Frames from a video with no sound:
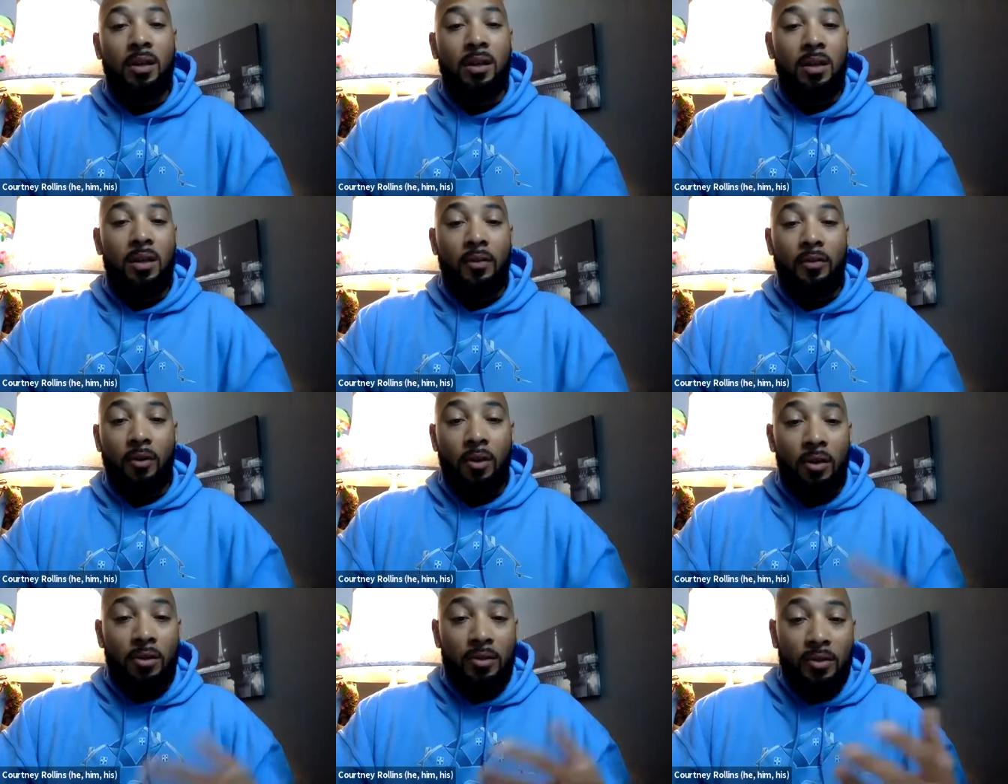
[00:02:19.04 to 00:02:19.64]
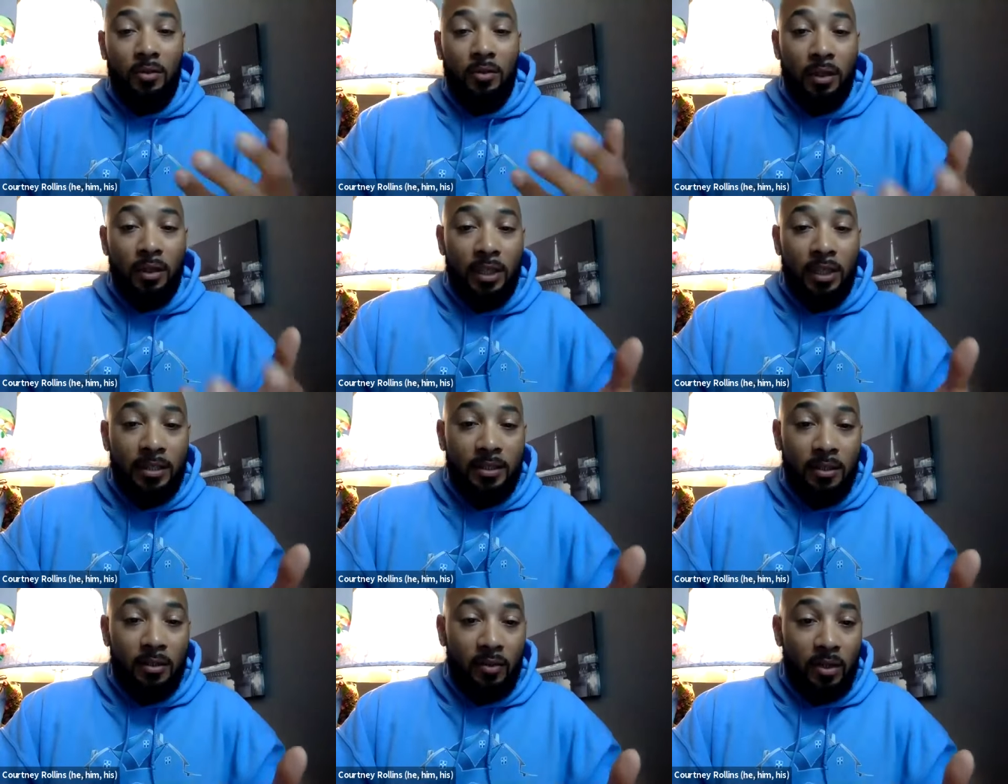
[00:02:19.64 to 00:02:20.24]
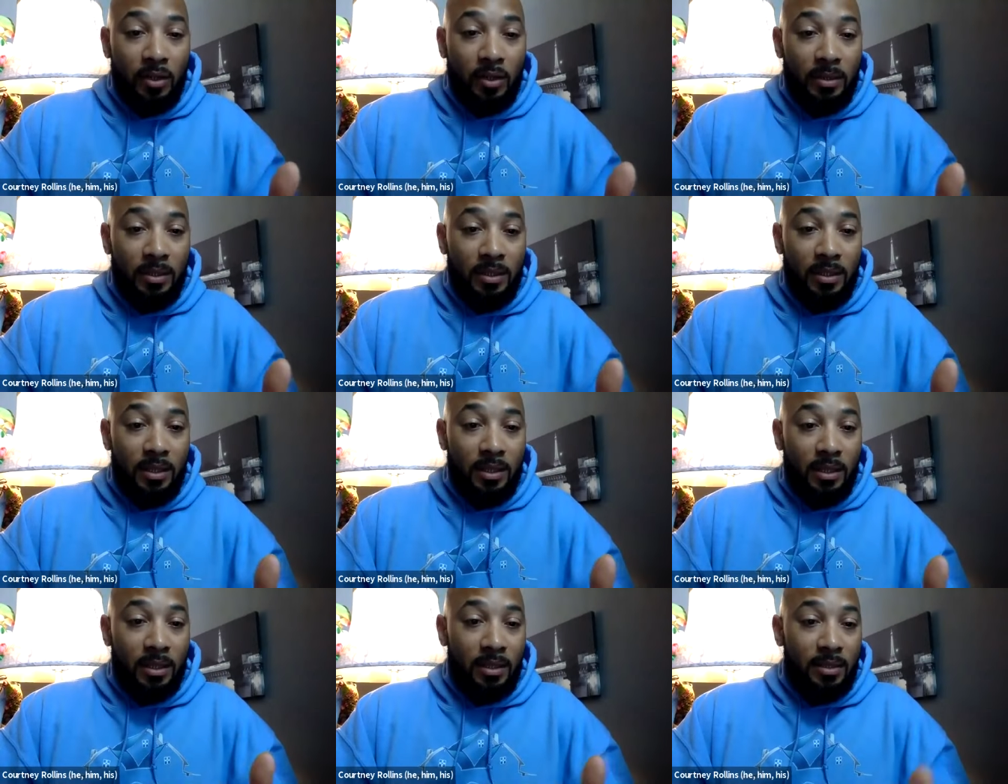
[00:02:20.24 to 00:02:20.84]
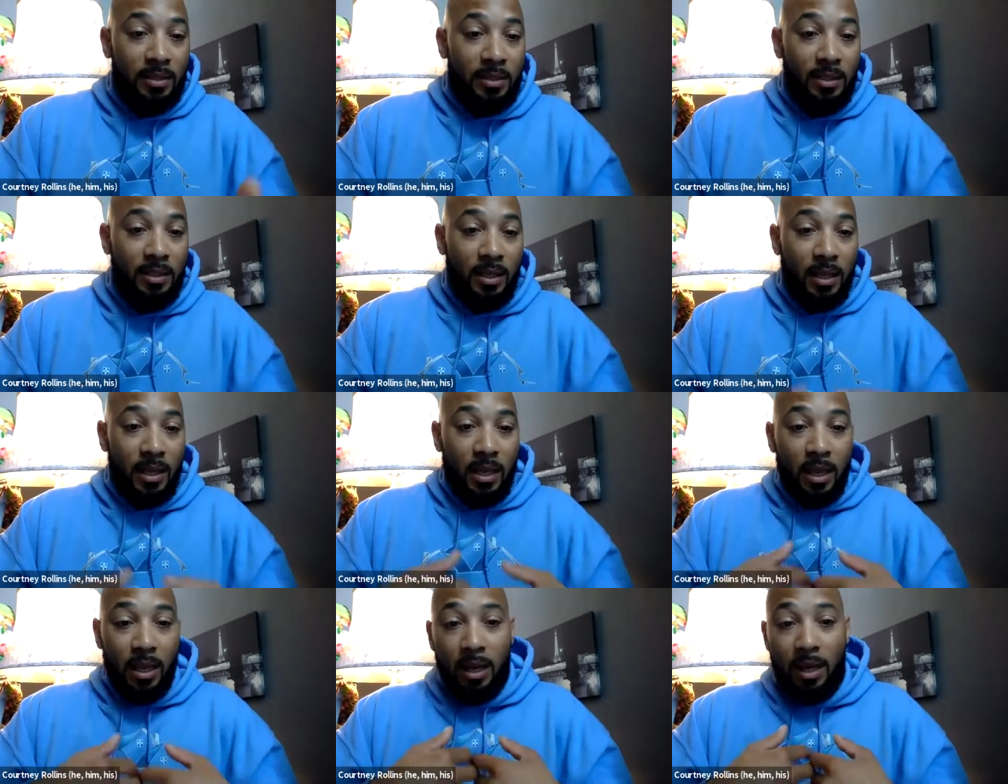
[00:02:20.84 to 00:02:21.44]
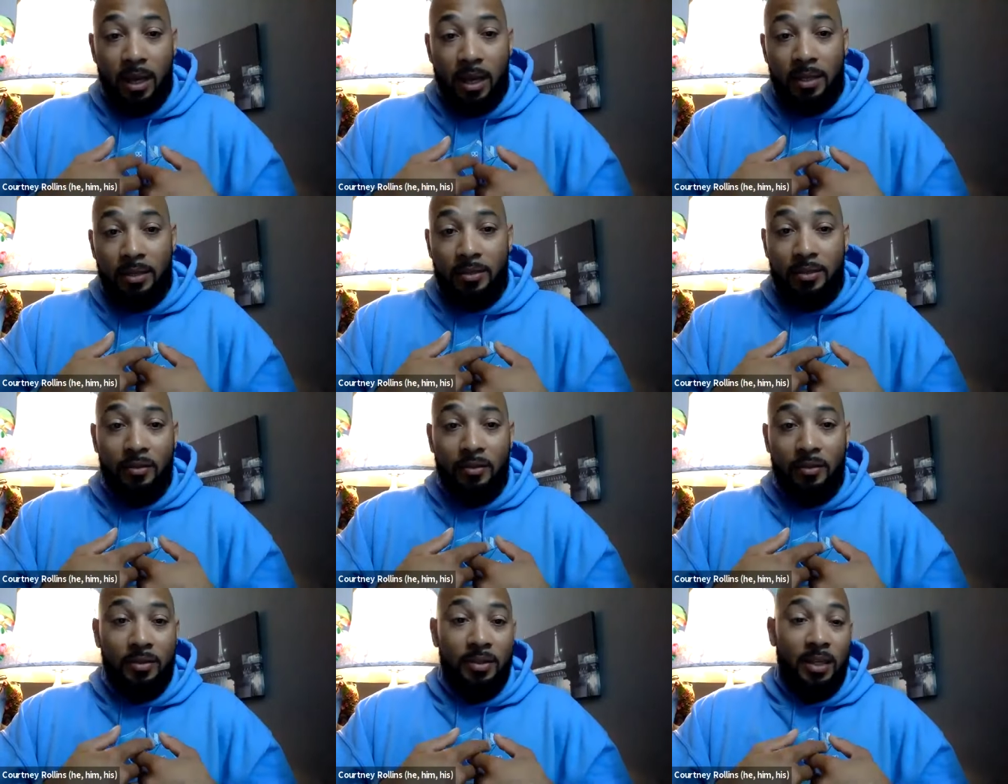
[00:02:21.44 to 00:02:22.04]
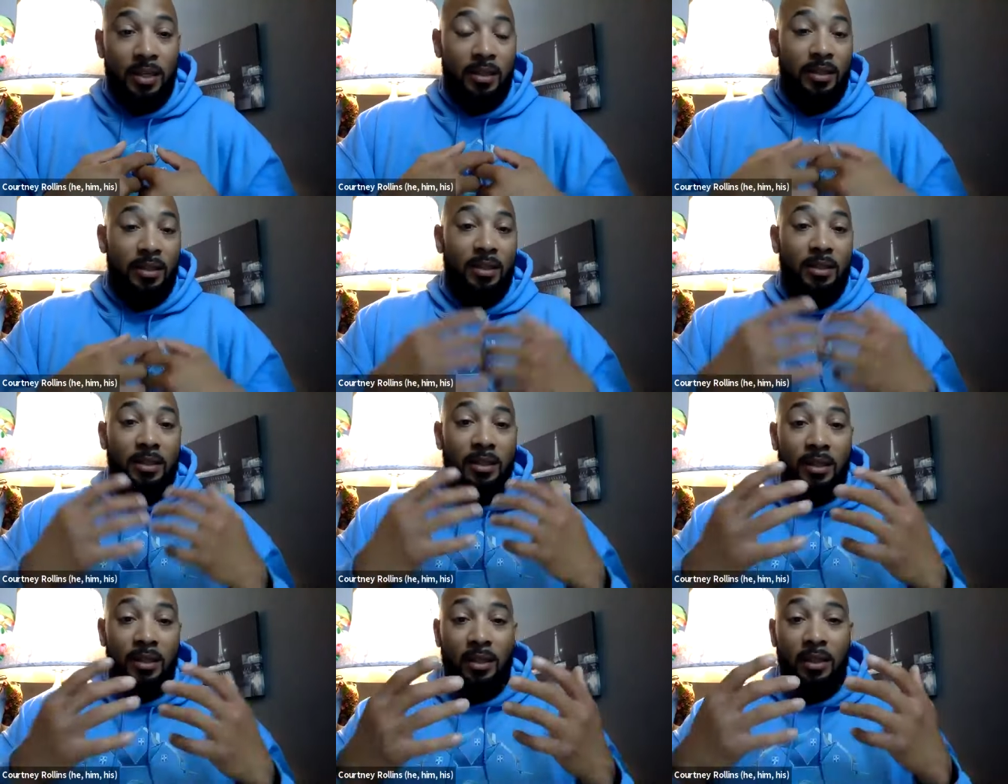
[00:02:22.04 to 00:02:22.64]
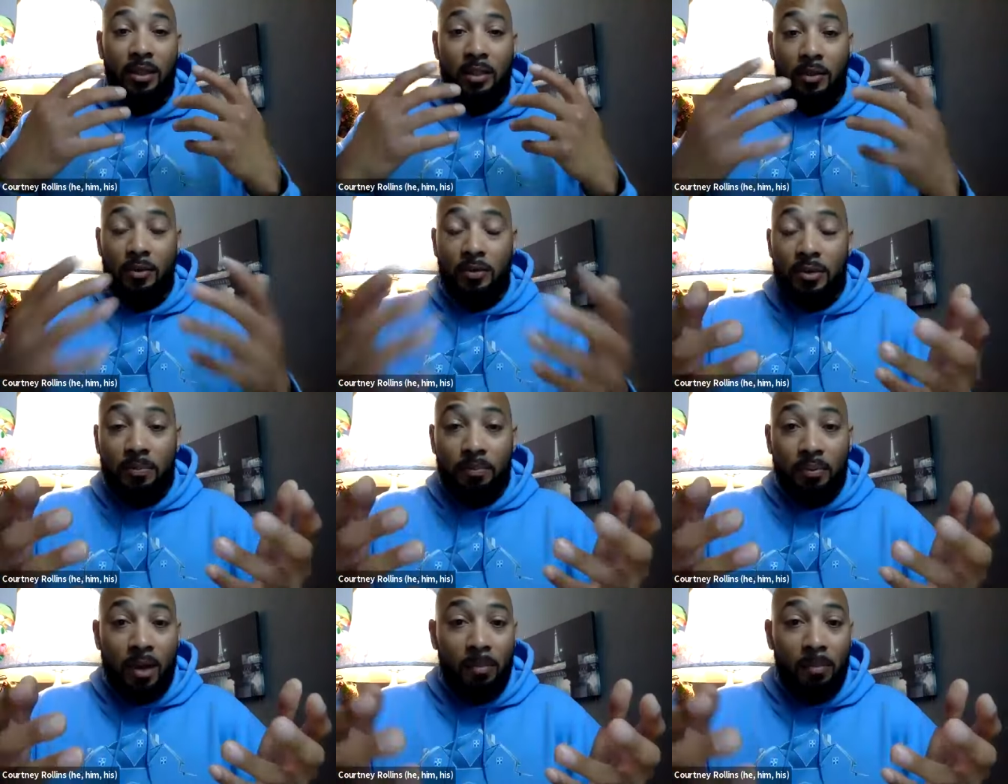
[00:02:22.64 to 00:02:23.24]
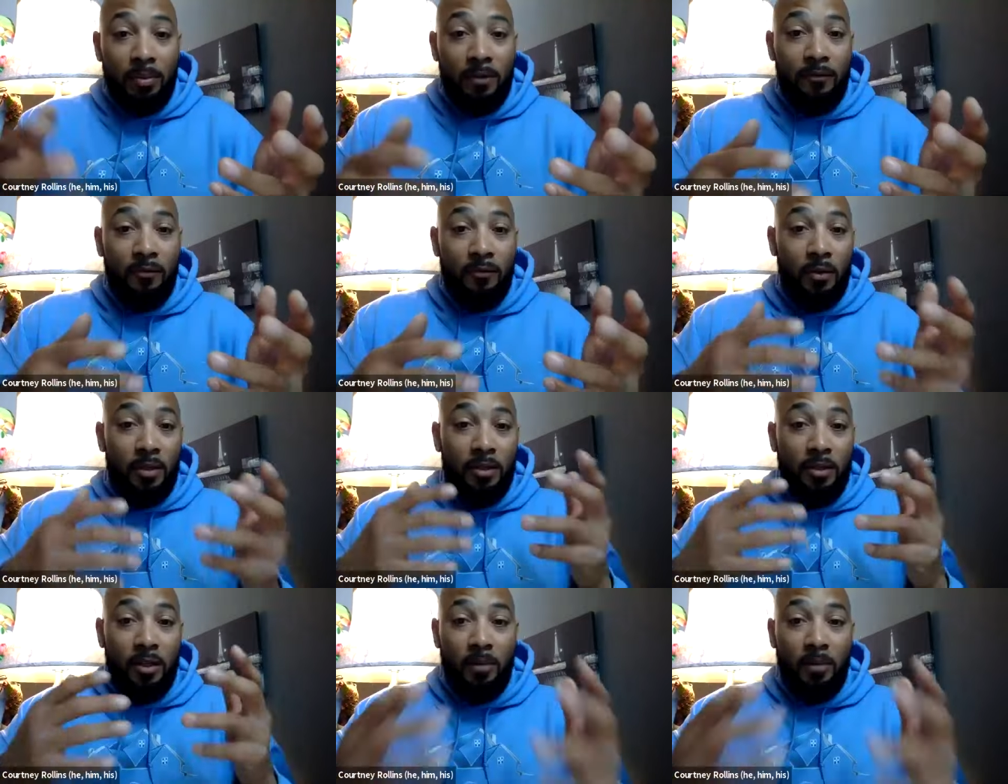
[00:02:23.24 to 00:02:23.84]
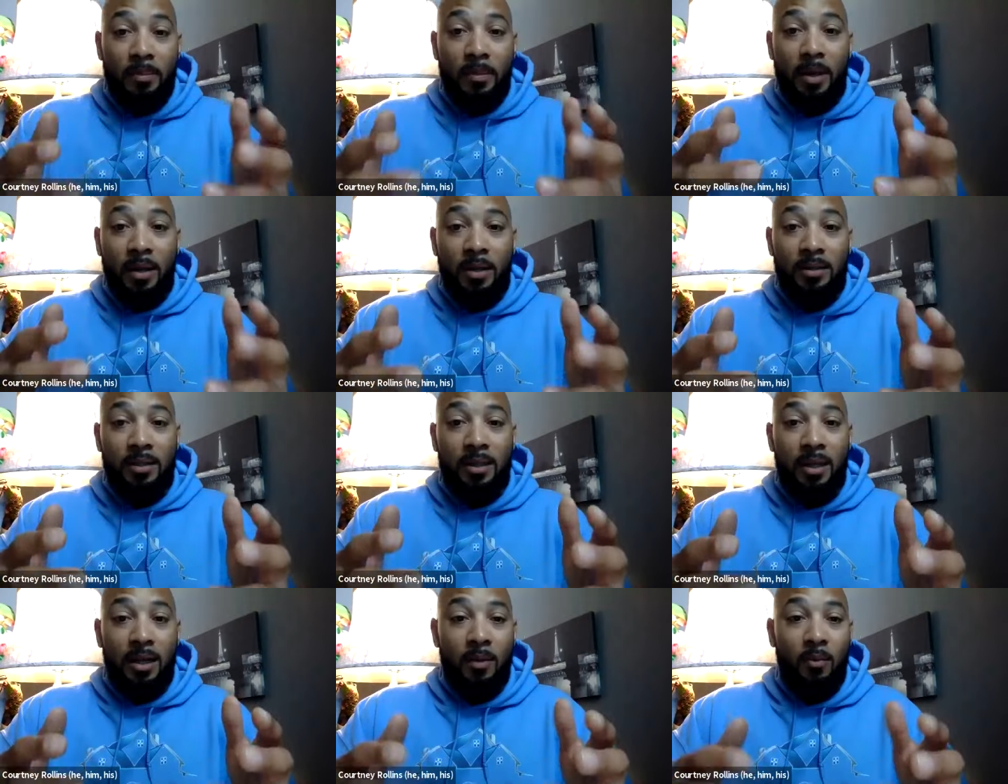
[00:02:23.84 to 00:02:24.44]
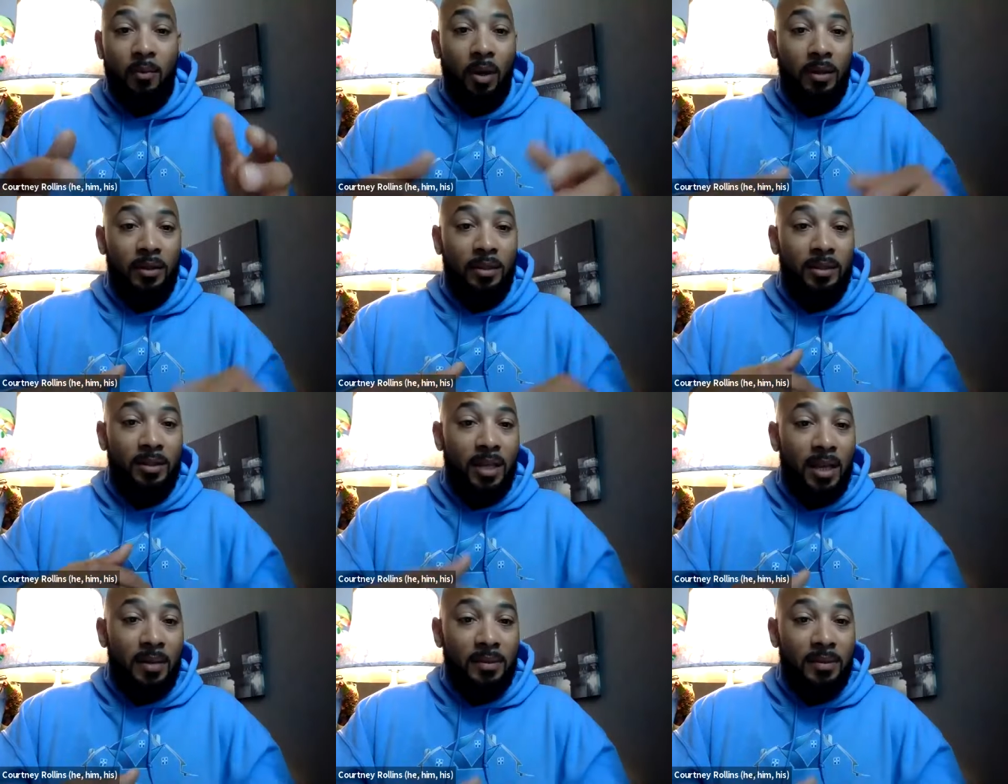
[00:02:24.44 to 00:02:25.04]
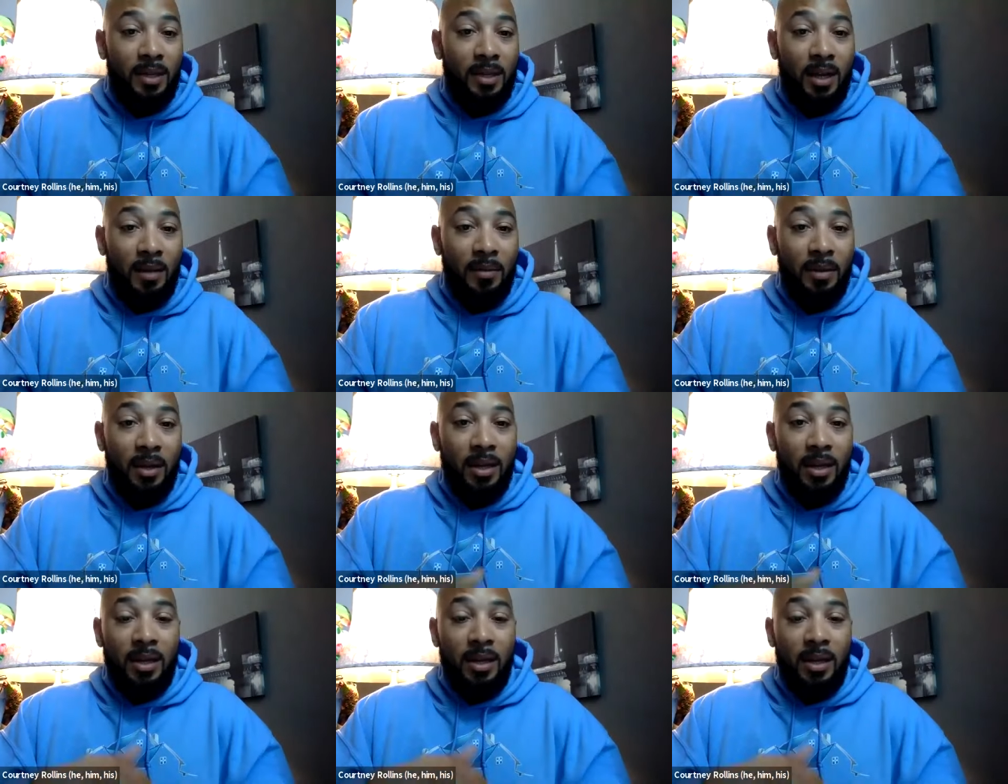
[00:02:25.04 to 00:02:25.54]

Now, there are also lease agreements, and this assures that the tenant can use the property for a determined amount of time while at the same time